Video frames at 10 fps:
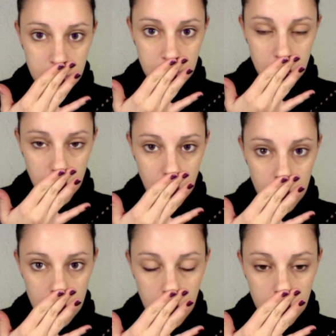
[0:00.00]

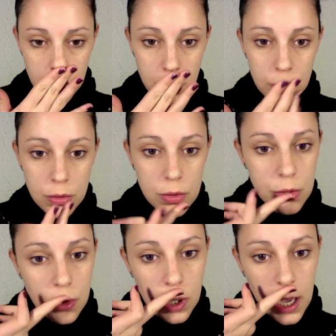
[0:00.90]
shorter nose,
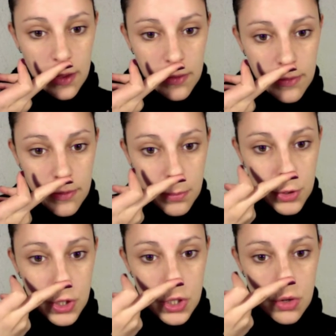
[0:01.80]
so you have
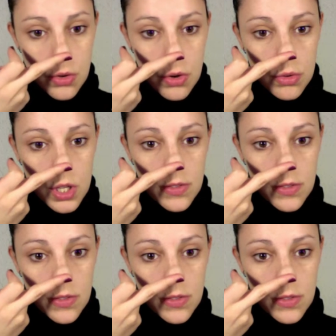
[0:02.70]
pretty short nose,